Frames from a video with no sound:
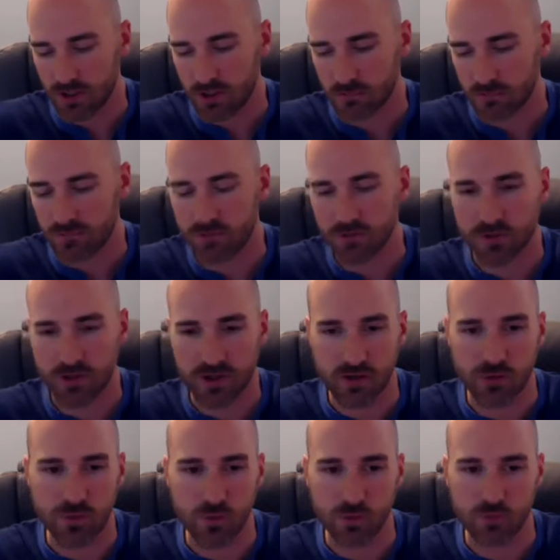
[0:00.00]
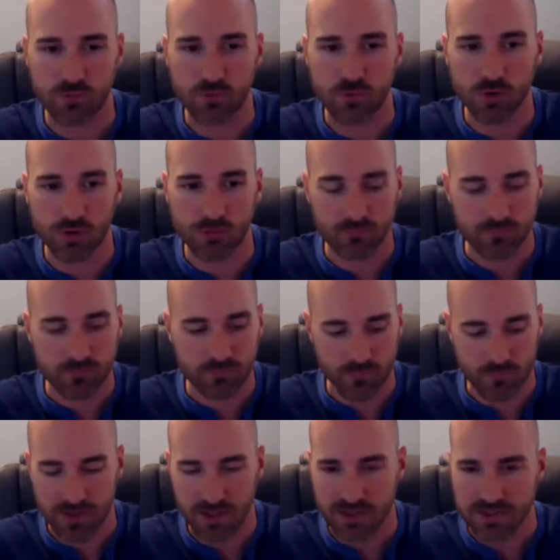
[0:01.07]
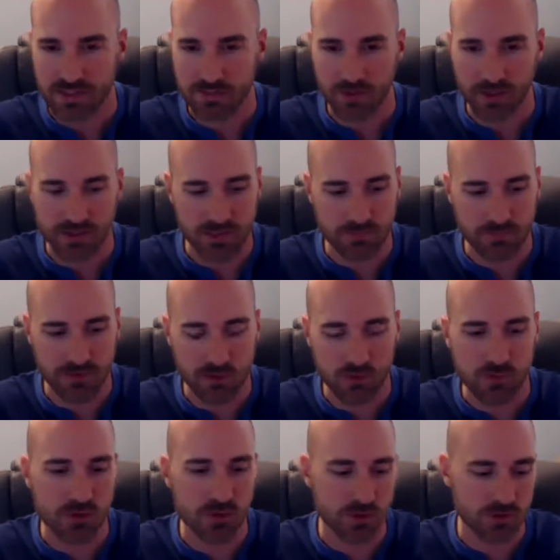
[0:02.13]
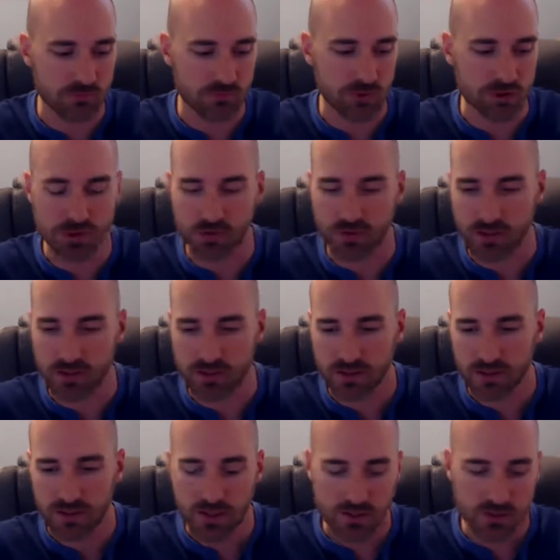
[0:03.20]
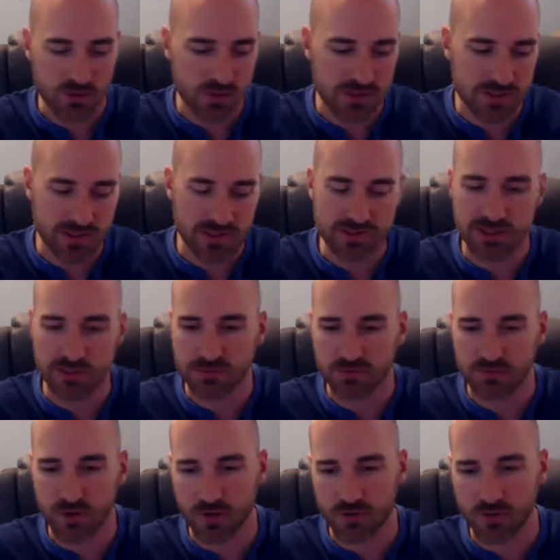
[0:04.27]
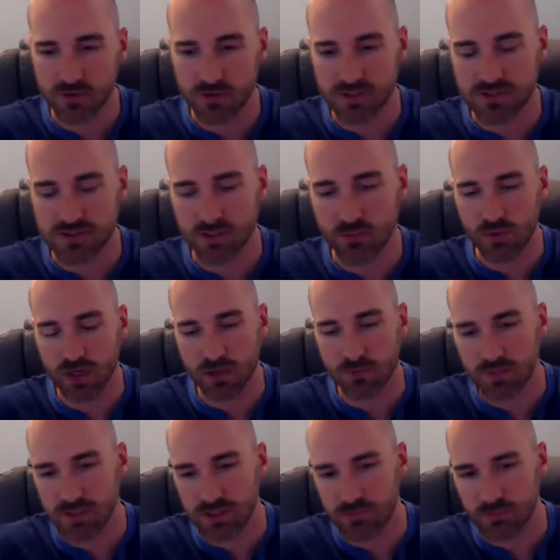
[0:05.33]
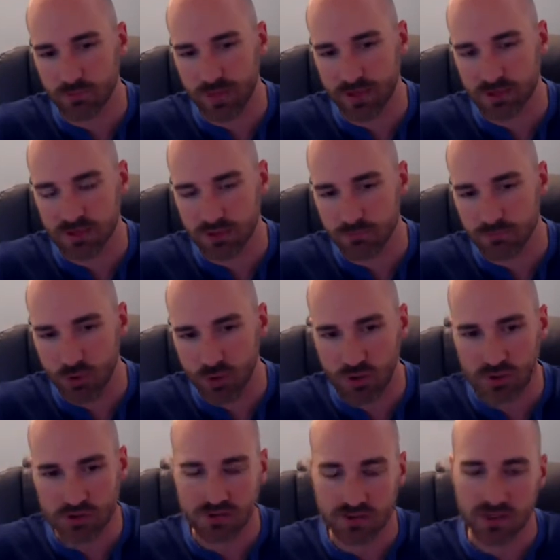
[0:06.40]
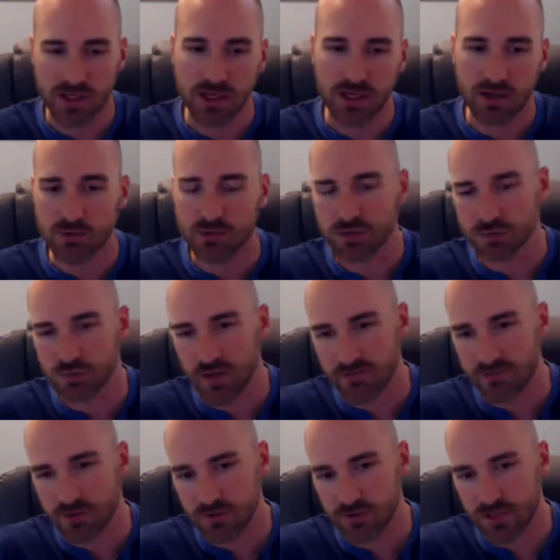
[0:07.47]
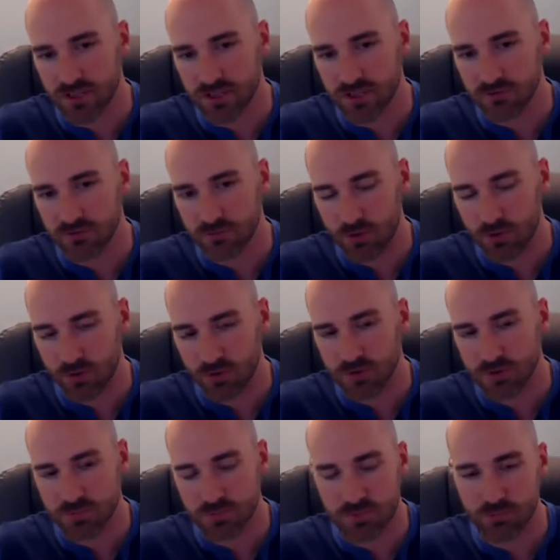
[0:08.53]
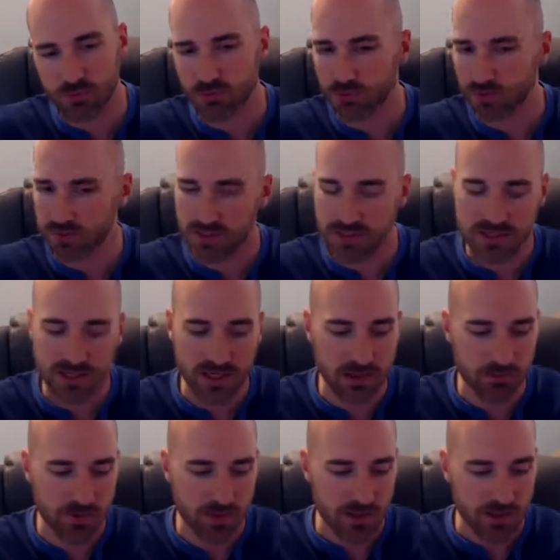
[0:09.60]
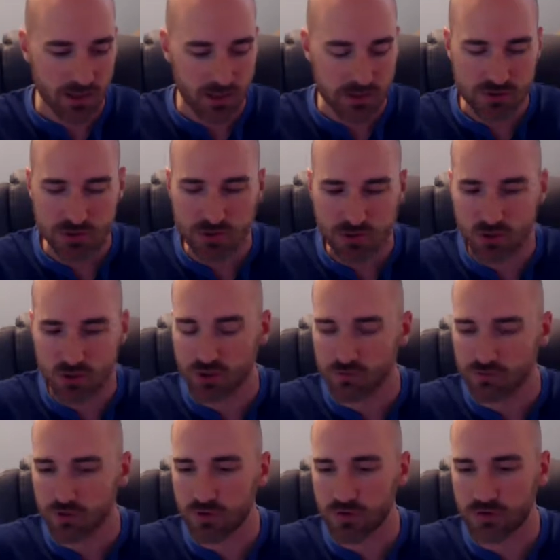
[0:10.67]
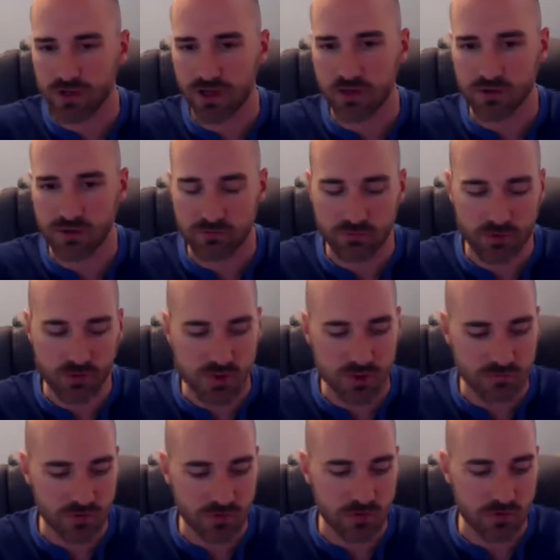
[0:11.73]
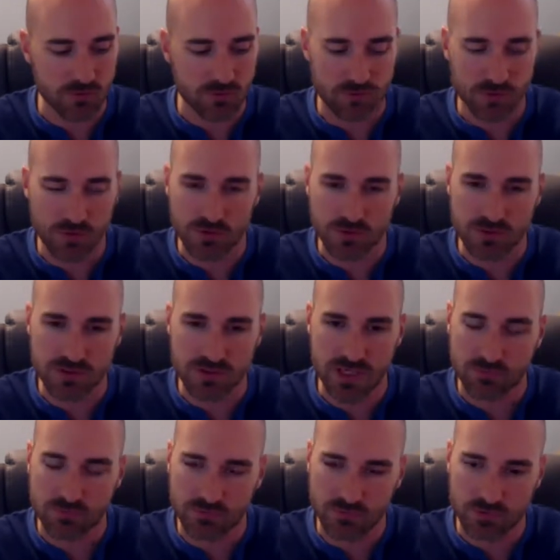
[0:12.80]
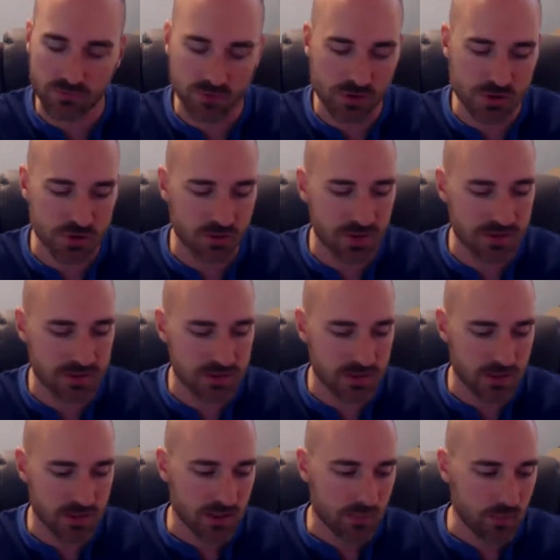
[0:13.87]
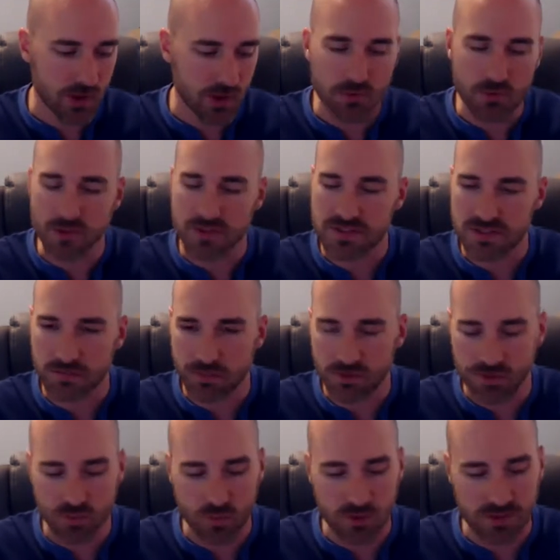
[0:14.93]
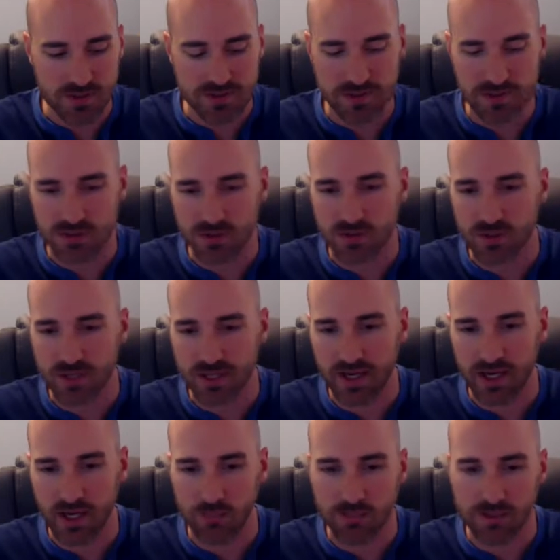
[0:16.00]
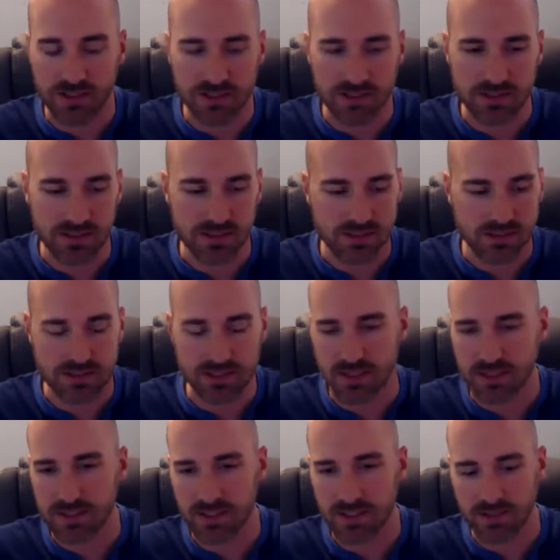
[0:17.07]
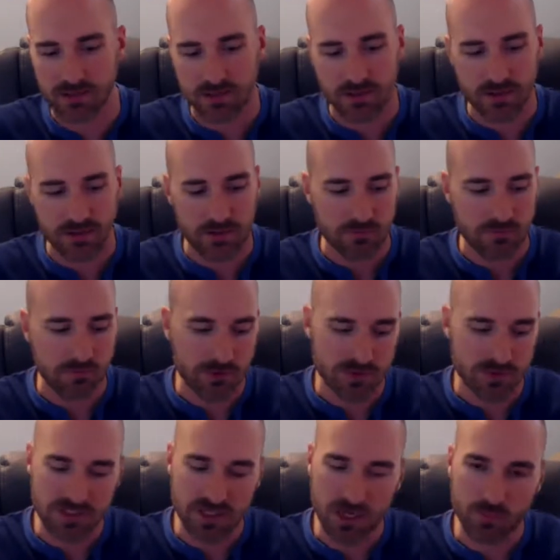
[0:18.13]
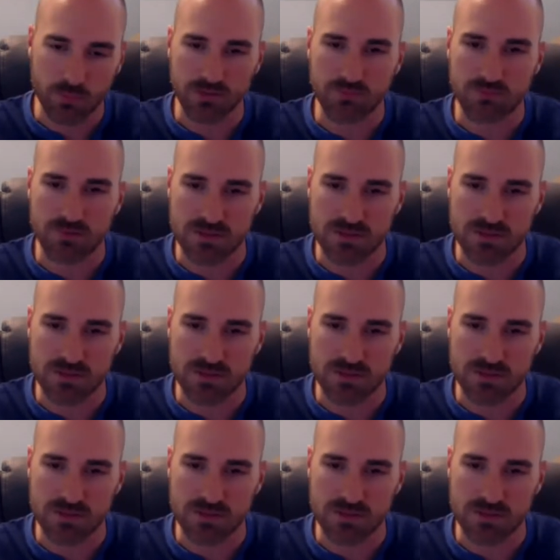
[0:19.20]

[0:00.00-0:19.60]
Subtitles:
filled out a quote form in that same amount of time? And that would be your conversion rate. And then you can take it steps farther. You can say, how many of them actually booked? How much revenue did I get from all those people during that time? And so you can look farther down the conversion funnel for those types of conversion rates. Probably the simplest one is just to look at how many leads did I get versus how many